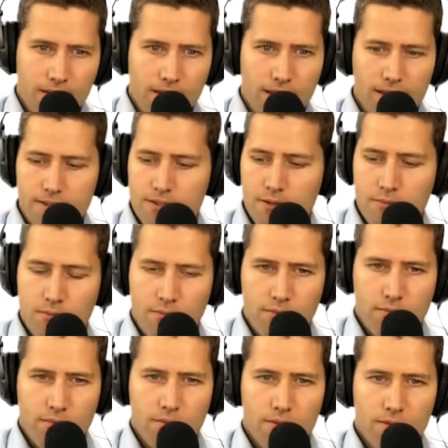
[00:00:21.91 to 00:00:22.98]
And
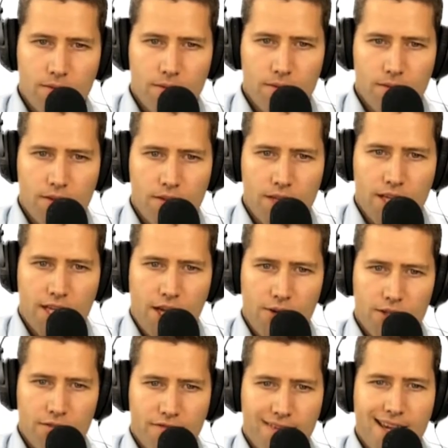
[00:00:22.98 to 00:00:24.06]
they're
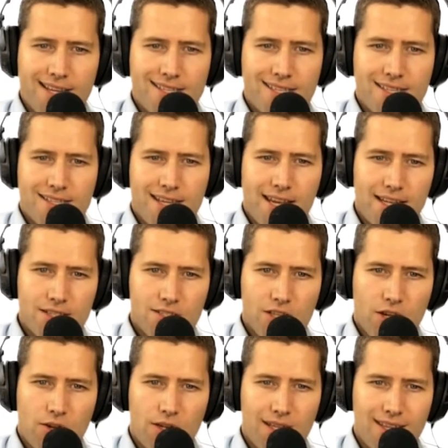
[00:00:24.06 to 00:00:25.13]
going to phase this out.
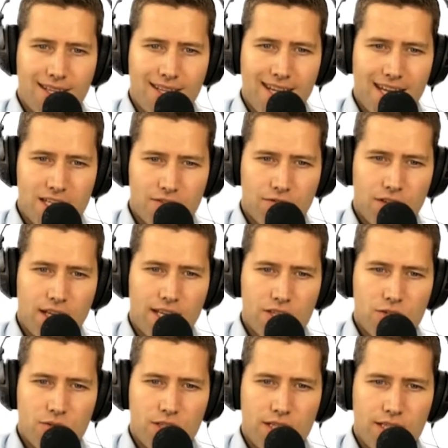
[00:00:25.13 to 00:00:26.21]
So in the next
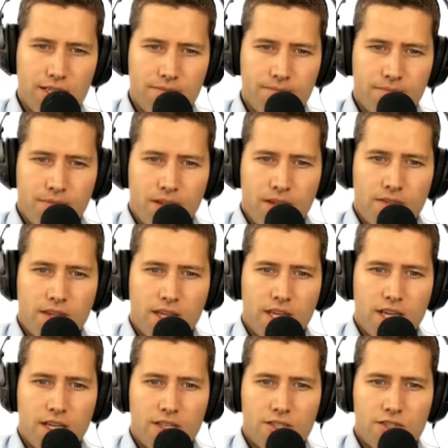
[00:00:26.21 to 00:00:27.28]
financial year, they're
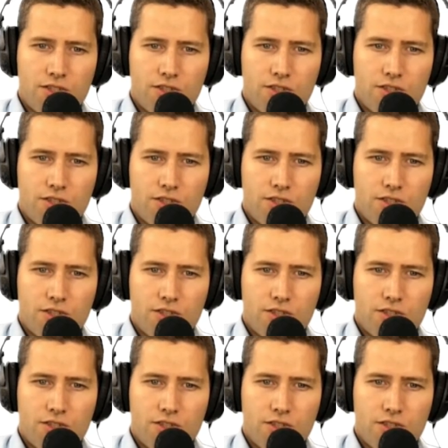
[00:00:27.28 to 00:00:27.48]
going to